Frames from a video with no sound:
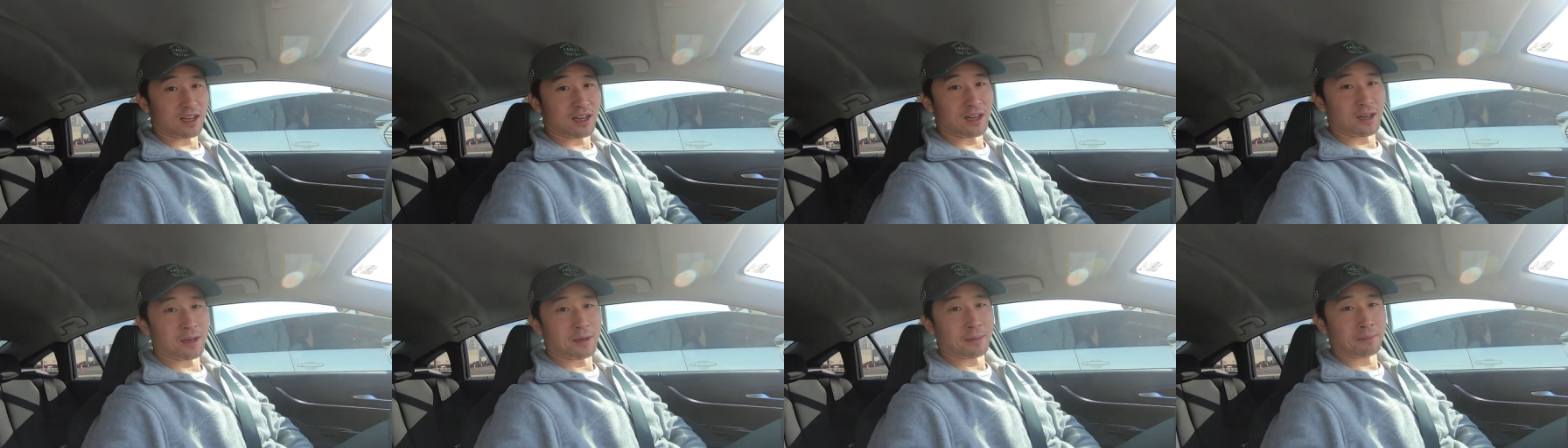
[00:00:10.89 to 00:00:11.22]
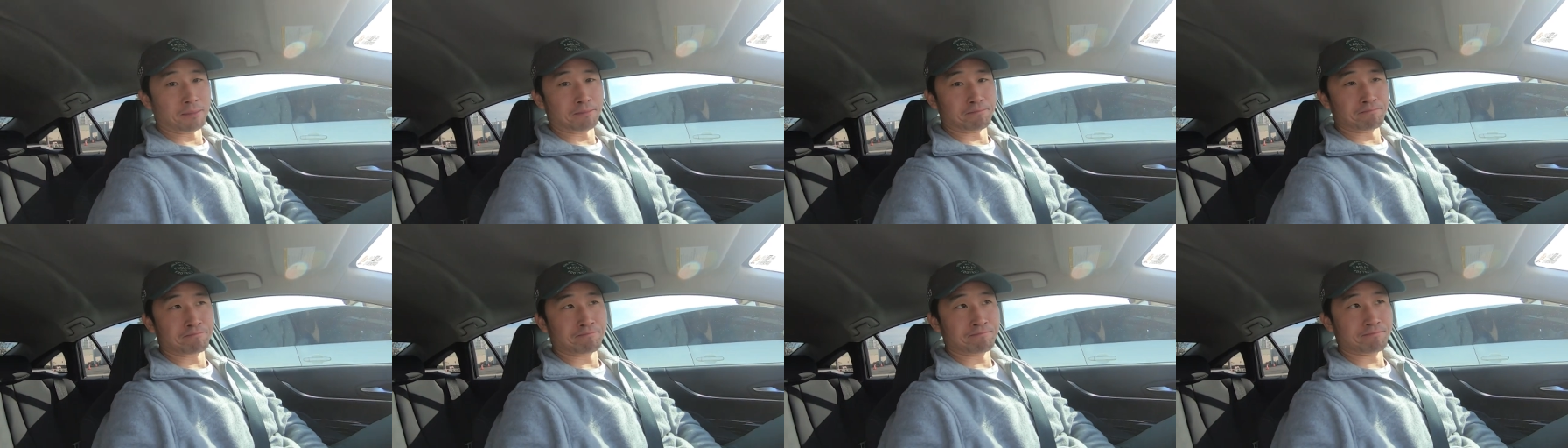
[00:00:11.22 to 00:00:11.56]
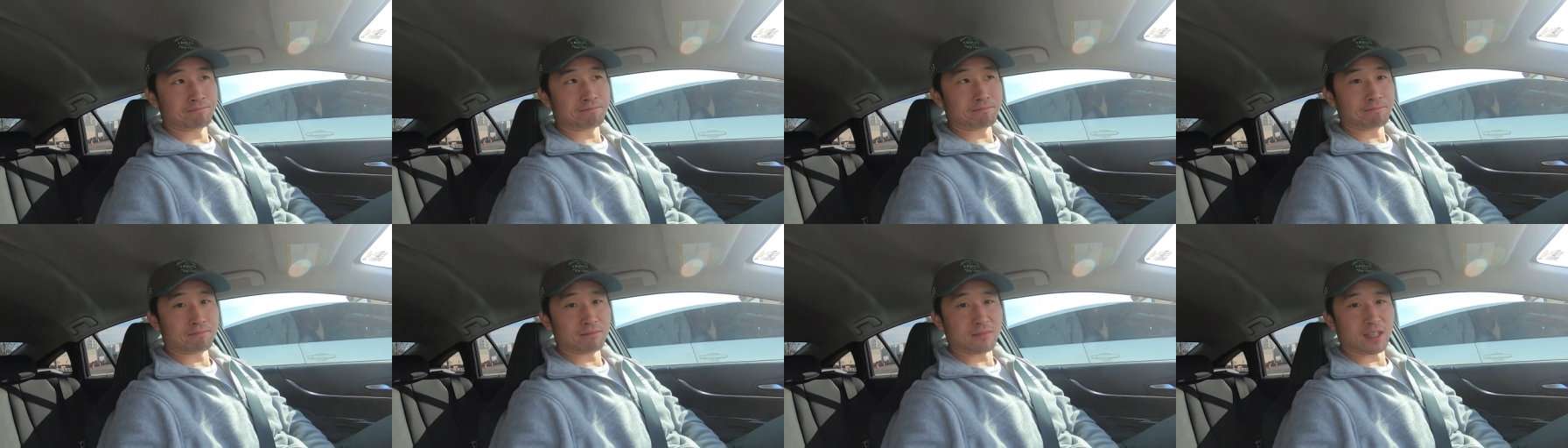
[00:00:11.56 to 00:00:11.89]

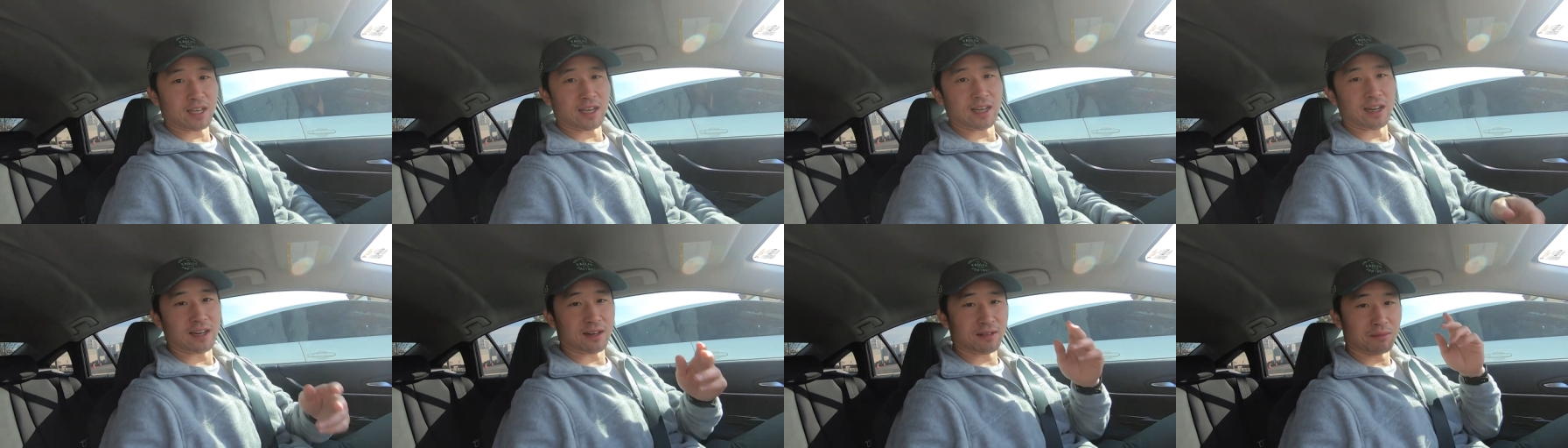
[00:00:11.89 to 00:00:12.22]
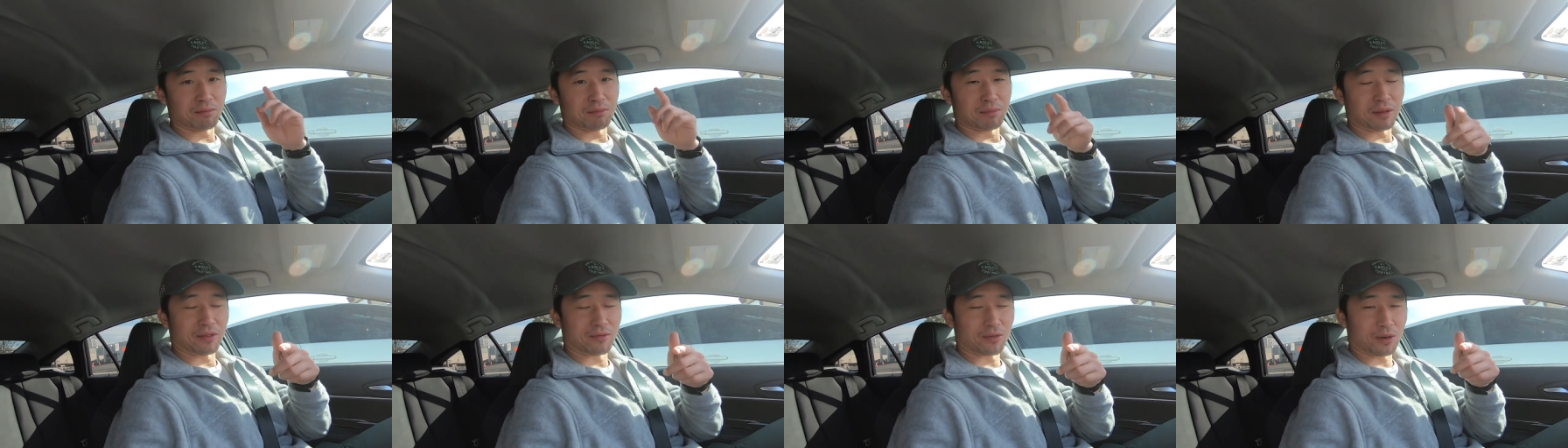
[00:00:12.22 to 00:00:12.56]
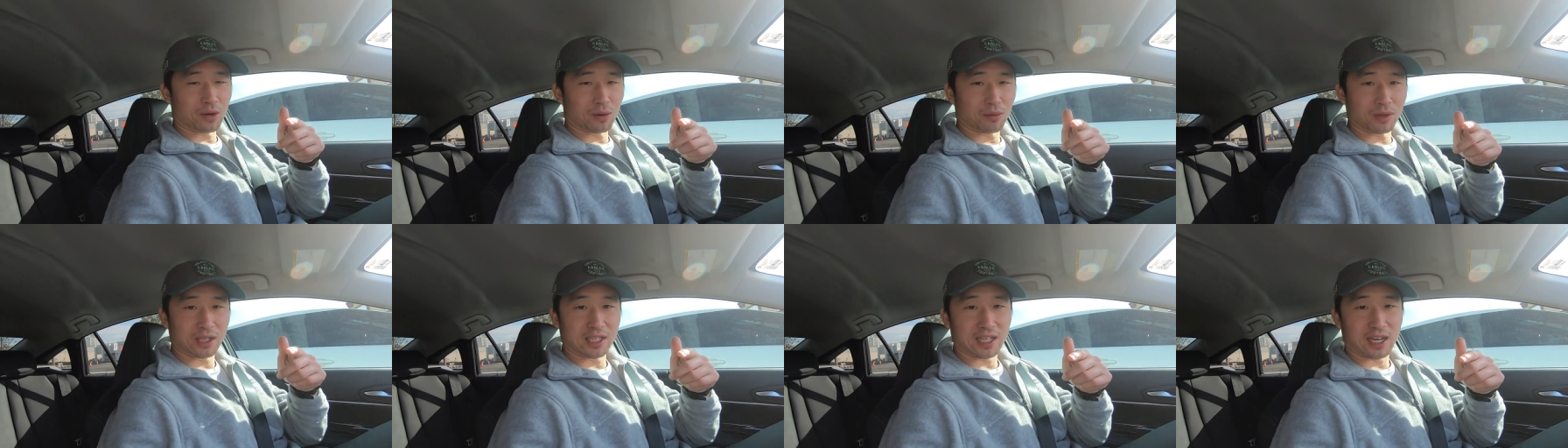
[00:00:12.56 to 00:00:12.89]
And
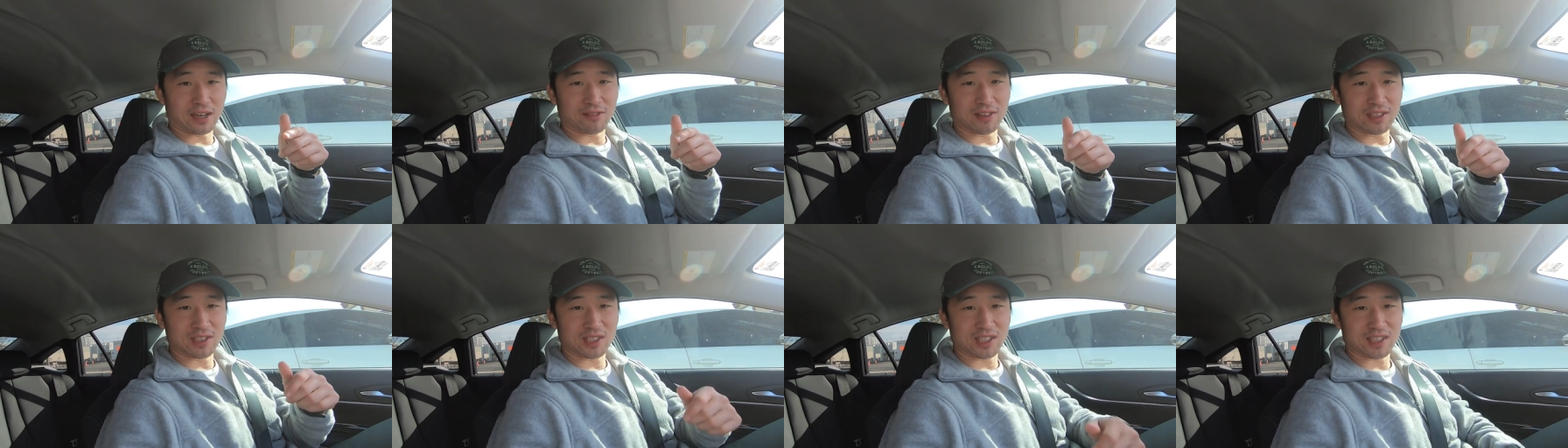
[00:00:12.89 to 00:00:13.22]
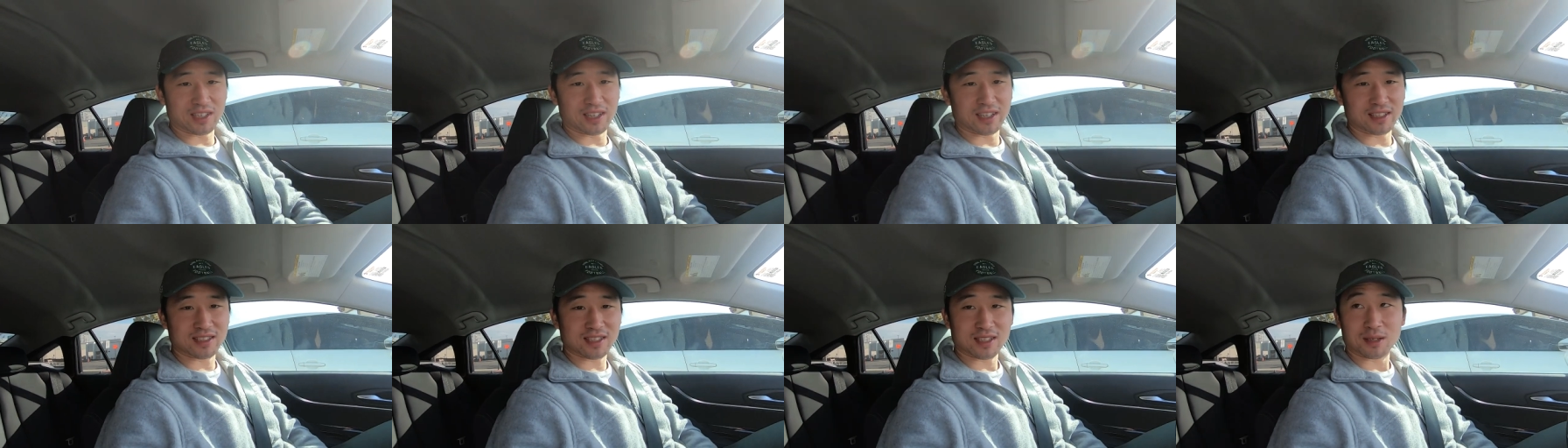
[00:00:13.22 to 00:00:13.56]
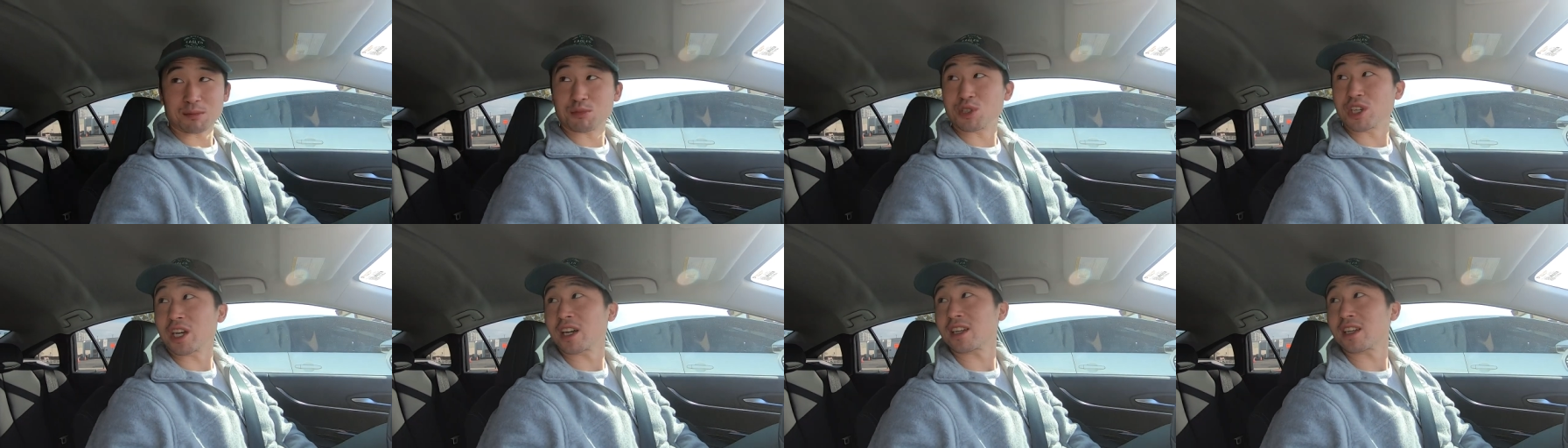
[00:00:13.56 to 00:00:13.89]
before we dive into today's
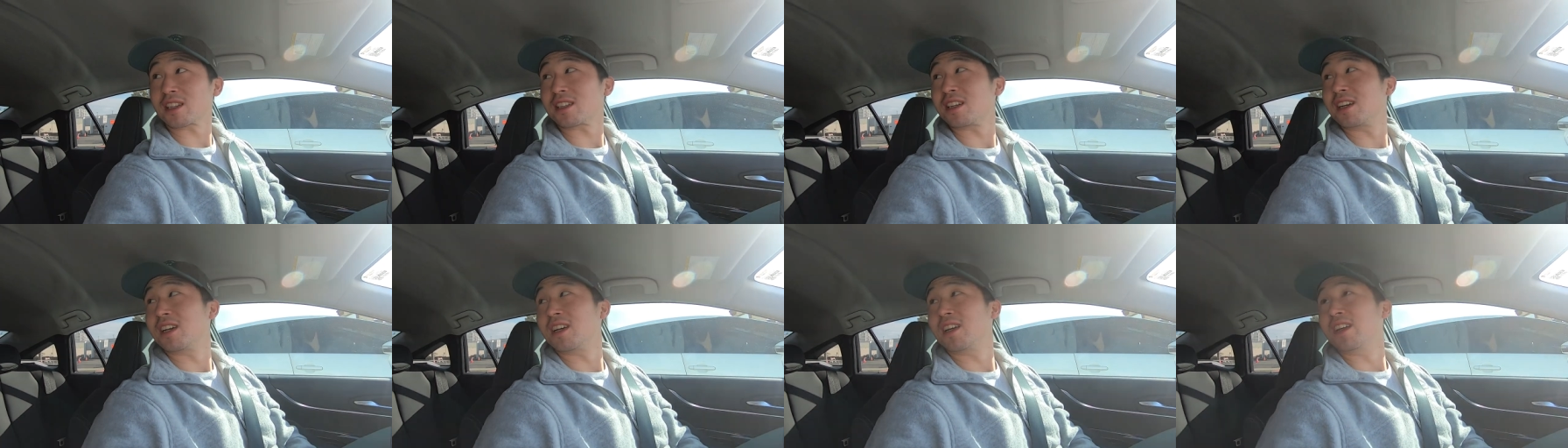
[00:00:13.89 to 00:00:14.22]
subject,